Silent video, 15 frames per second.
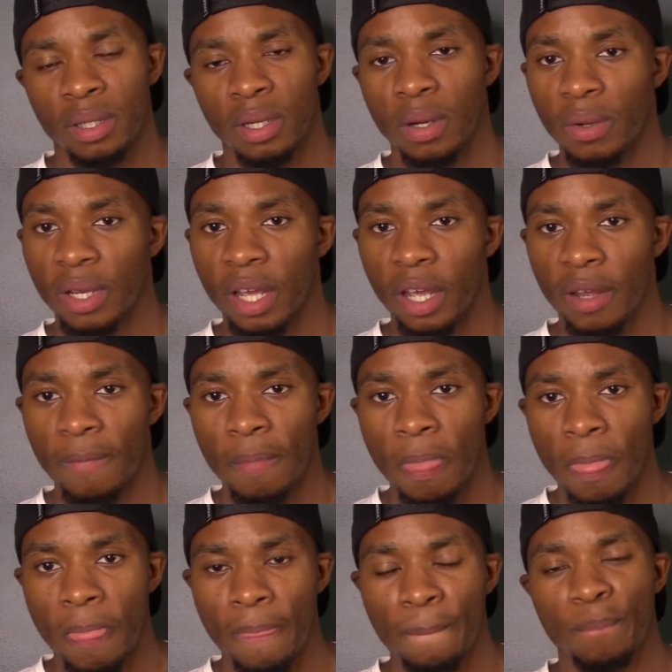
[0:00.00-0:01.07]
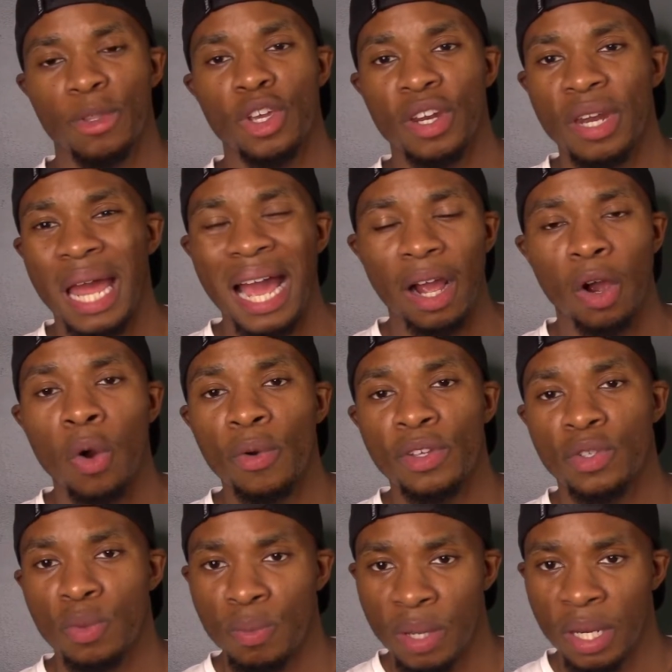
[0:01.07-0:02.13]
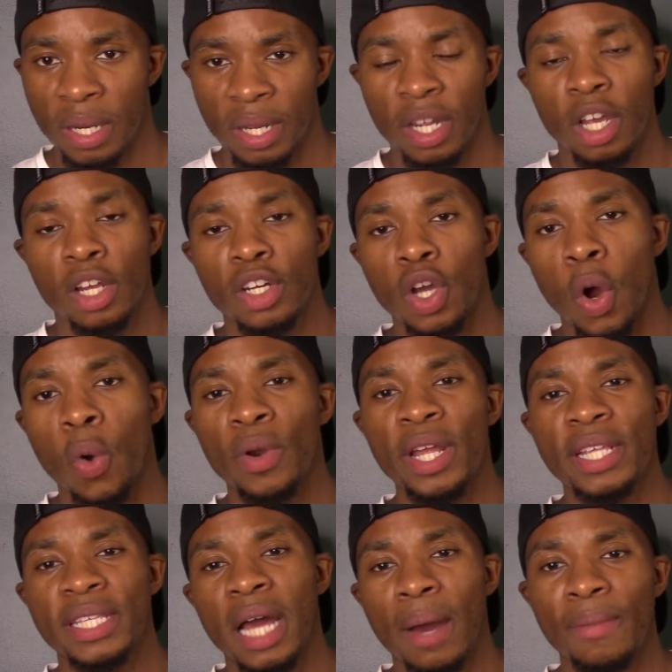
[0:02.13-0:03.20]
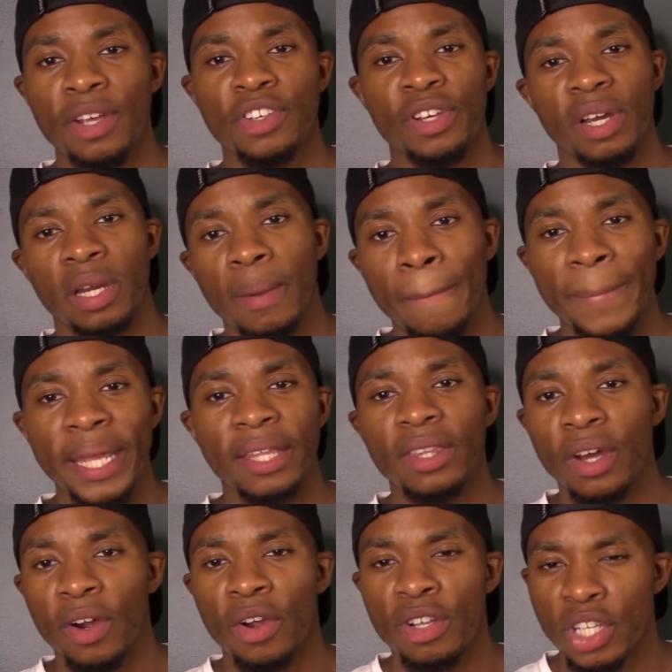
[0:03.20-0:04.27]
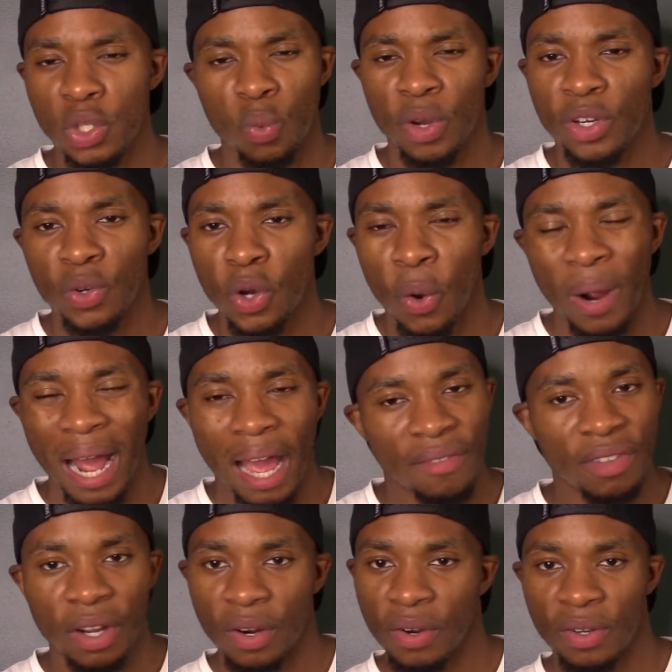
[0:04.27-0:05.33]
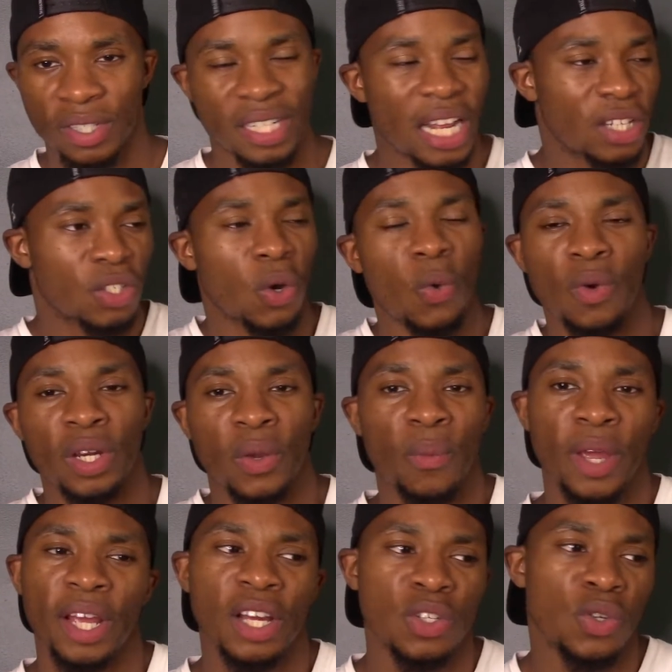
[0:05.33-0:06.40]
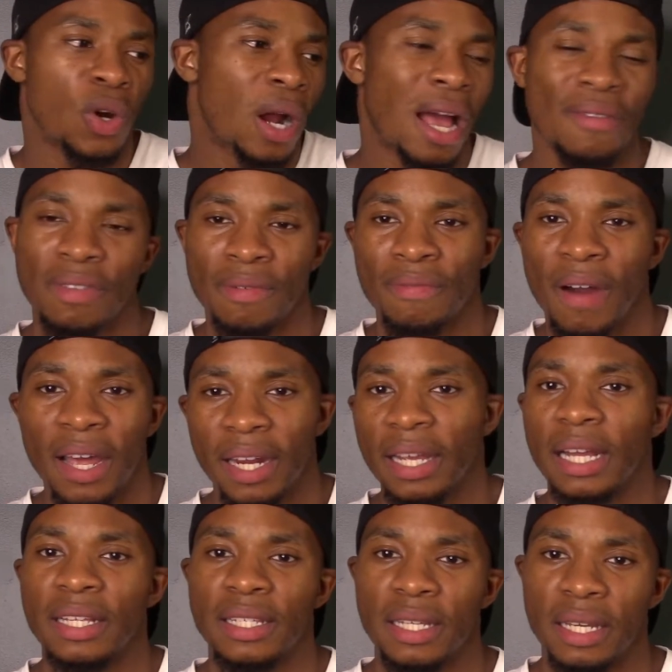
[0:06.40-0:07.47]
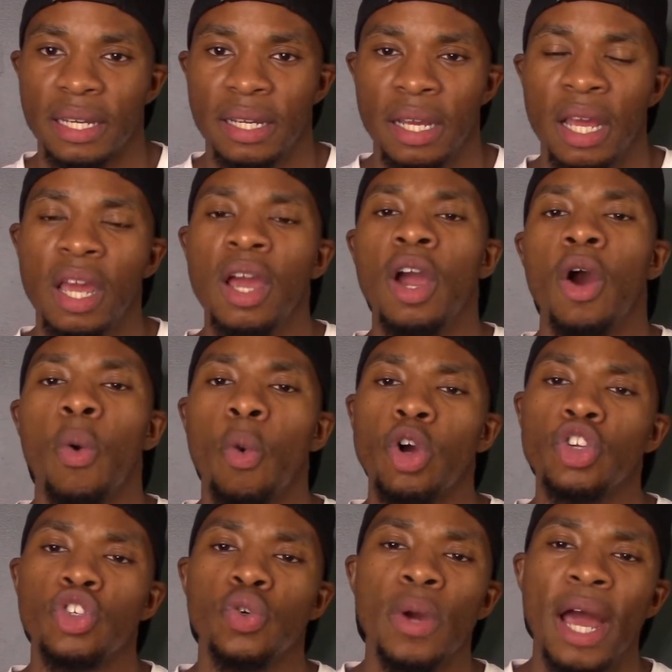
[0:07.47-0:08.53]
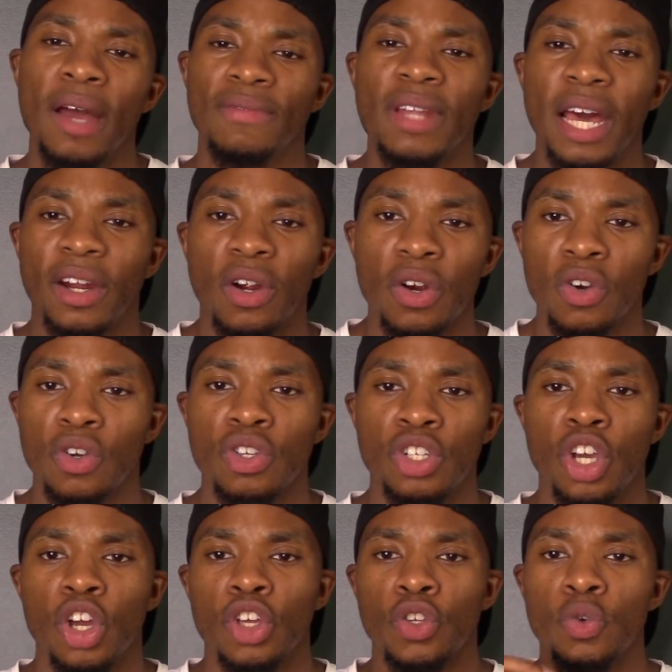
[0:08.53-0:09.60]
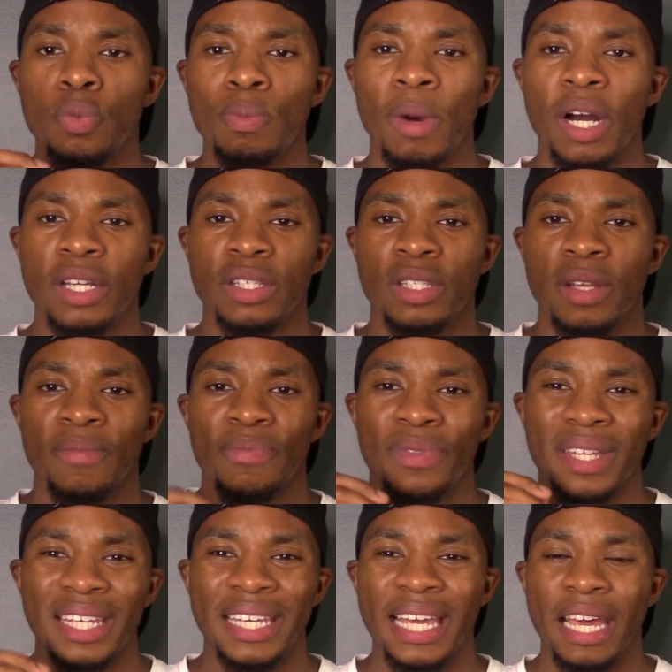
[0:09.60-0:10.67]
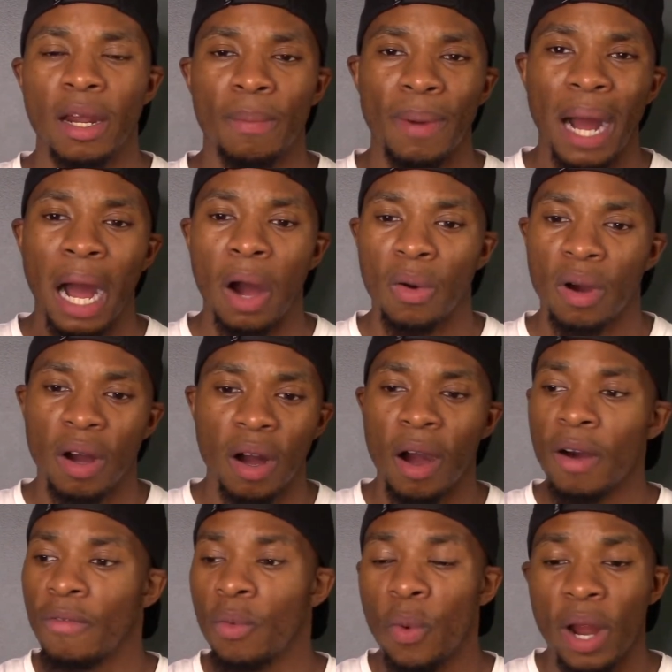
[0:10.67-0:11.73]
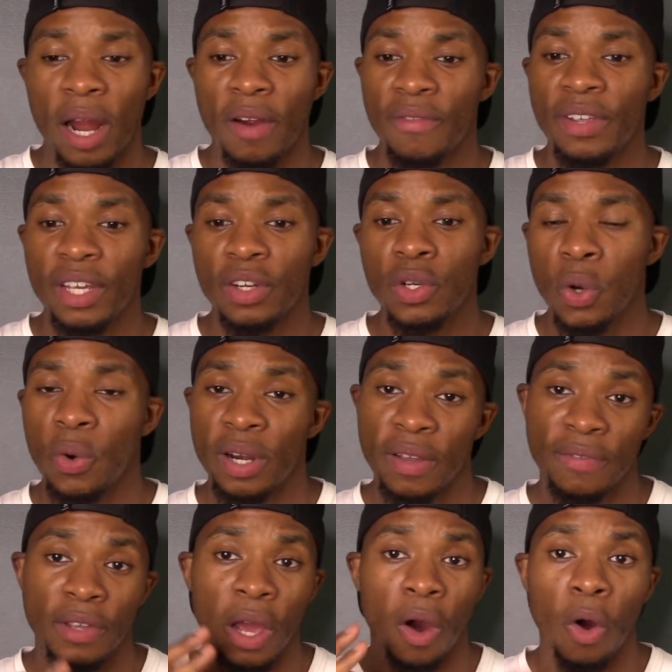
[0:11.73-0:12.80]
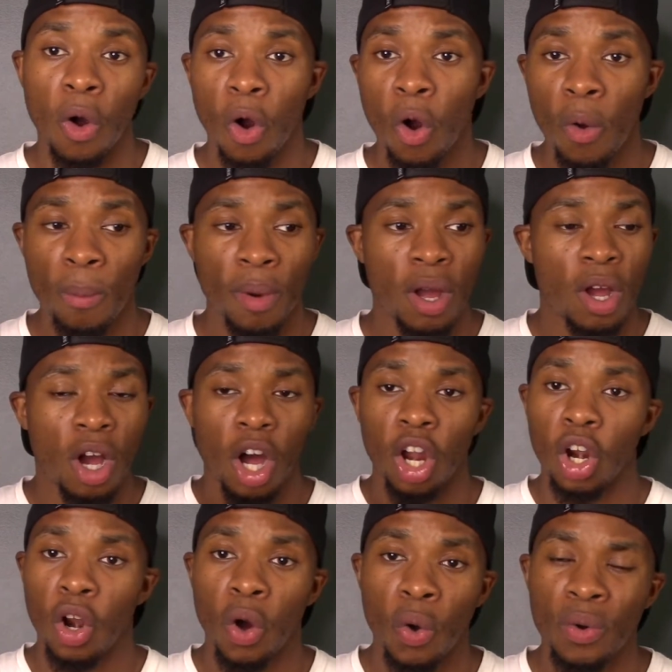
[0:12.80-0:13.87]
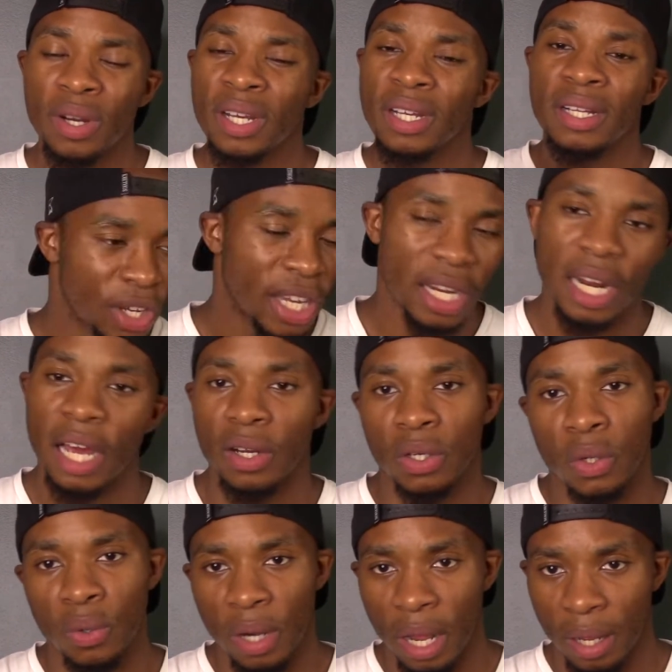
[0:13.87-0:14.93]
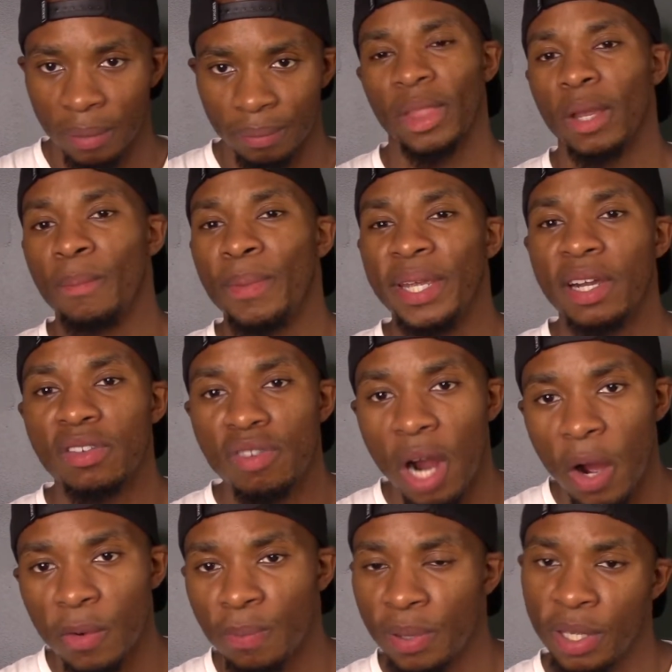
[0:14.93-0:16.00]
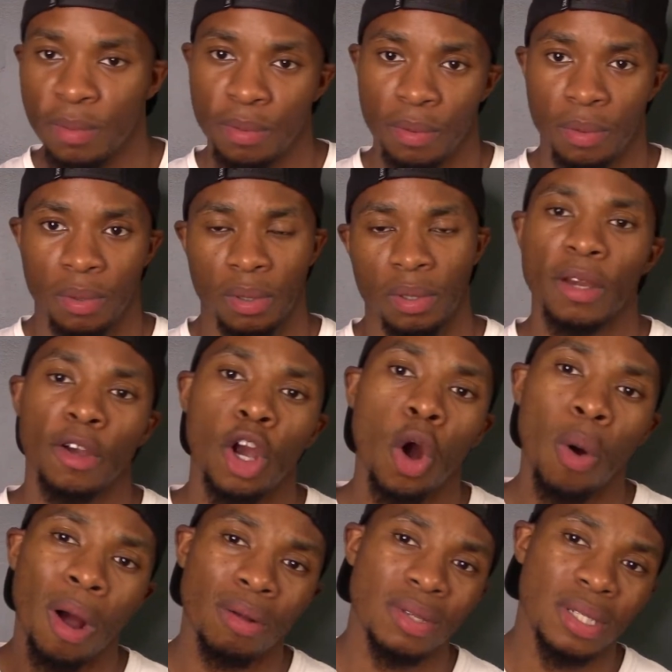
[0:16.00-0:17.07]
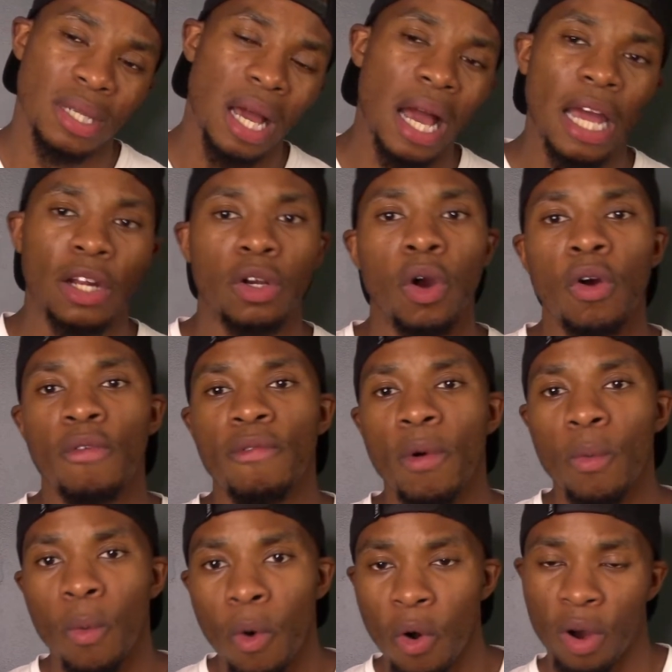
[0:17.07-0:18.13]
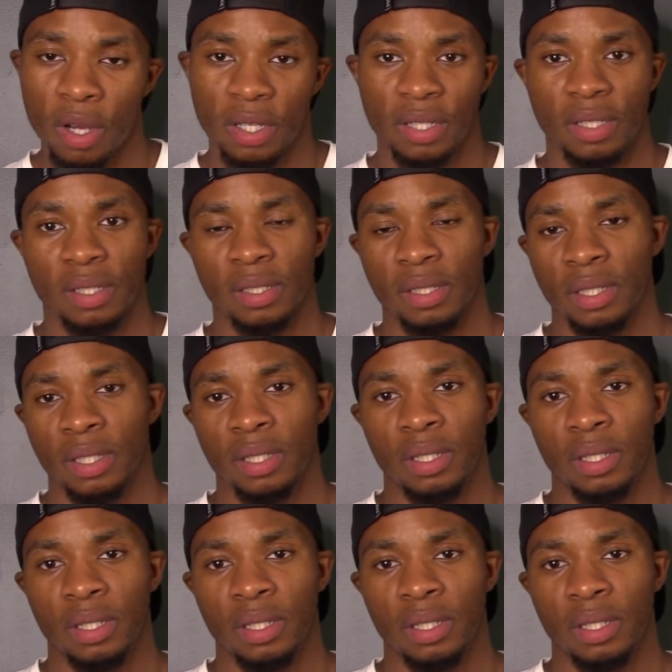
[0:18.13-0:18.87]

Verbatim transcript: okay? You're not going to beat it. The only time that you're gonna beat the urge is when you don't have the urge. That's the only way, because you don't have to fight against it. Once you have that urge, you must get up out of wherever you're doing. If you're home, alone, cannot do that. Be around people, go outside, go for walks.